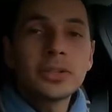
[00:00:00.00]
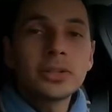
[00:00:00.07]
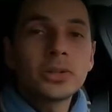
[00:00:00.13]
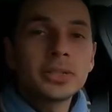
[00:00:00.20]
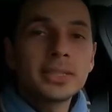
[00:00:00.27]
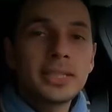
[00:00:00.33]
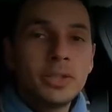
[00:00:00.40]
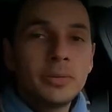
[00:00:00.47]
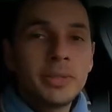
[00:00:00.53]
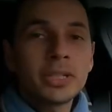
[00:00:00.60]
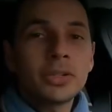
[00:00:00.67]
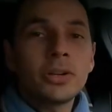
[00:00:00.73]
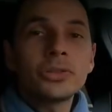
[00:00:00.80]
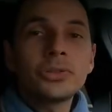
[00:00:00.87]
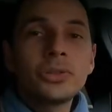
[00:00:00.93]

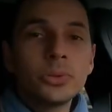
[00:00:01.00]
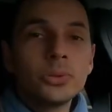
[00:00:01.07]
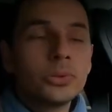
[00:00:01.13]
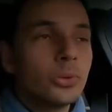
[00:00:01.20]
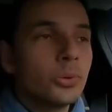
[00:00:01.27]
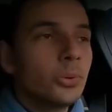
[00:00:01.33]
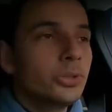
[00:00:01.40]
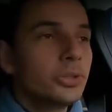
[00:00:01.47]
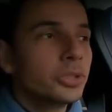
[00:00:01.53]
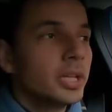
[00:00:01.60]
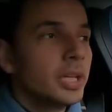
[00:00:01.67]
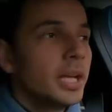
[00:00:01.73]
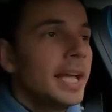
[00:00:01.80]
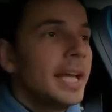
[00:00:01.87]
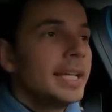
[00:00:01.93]
km/h on the highway,
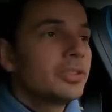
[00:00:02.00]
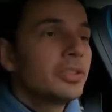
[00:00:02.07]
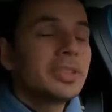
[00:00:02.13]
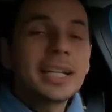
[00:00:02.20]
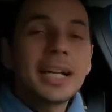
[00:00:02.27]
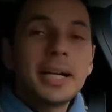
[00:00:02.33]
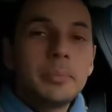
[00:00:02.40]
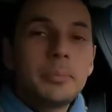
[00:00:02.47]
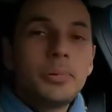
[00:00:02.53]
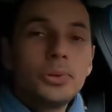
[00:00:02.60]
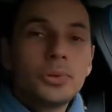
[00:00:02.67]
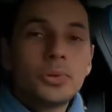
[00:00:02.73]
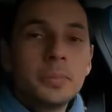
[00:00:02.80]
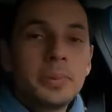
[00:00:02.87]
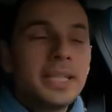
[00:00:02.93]
it will be more
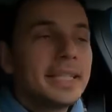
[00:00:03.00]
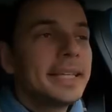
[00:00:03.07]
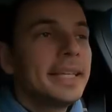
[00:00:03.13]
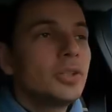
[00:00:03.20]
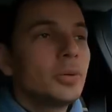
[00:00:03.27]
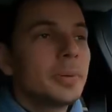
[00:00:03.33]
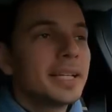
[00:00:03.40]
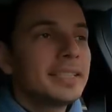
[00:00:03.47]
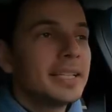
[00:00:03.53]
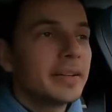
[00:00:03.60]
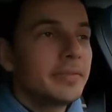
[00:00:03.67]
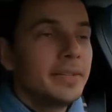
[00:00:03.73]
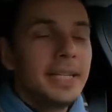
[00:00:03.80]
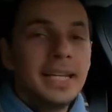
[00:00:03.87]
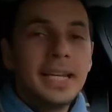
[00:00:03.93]
complicated to
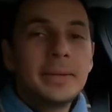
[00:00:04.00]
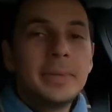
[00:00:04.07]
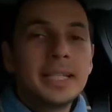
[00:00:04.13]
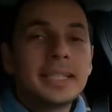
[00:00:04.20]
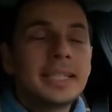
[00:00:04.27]
preserve the battery.